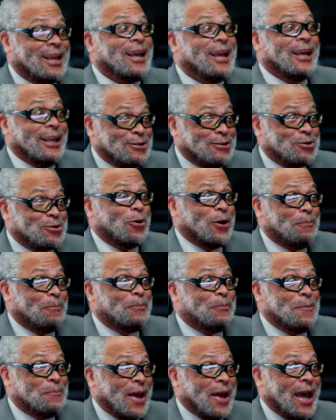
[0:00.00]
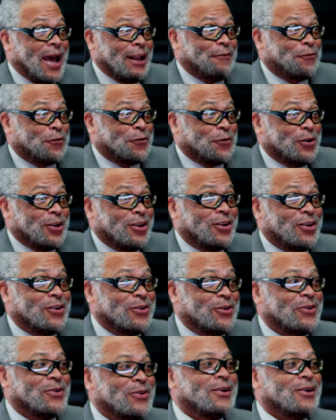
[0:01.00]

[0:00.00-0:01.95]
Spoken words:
it's going to be bad for you.